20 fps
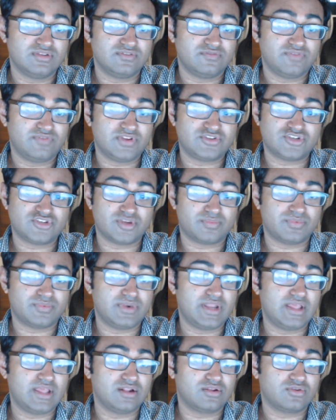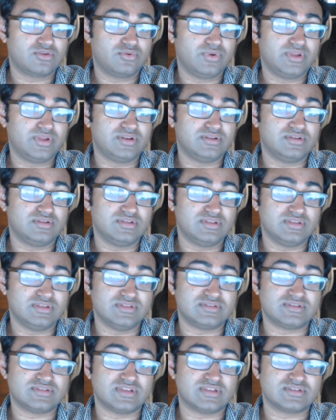Fetch up Nell Gwyn, he
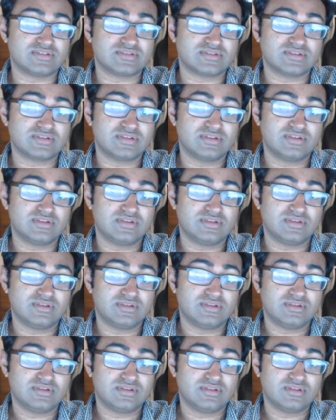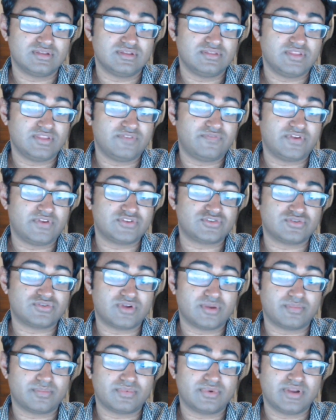says. They fetch her
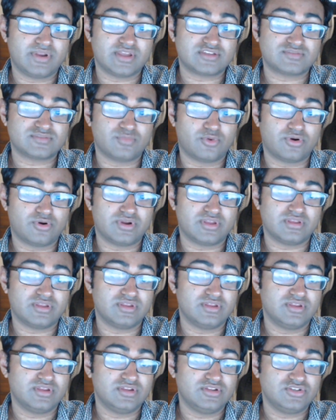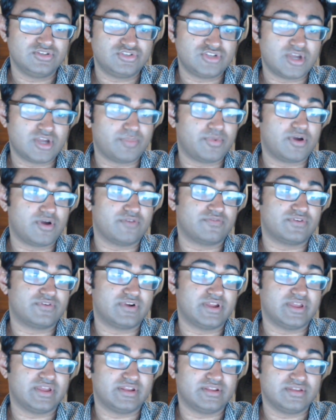up next morning. Chop off her
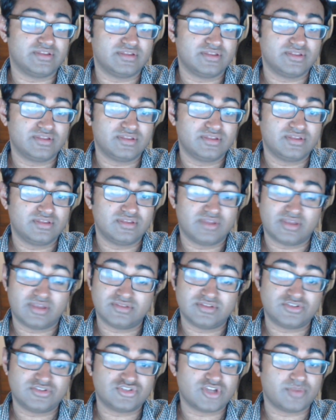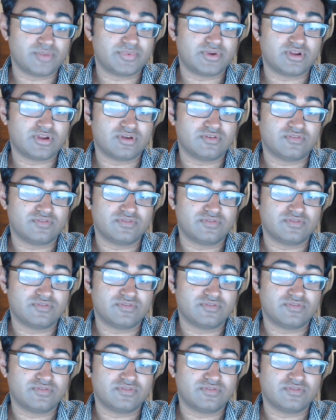head. And they chop it off.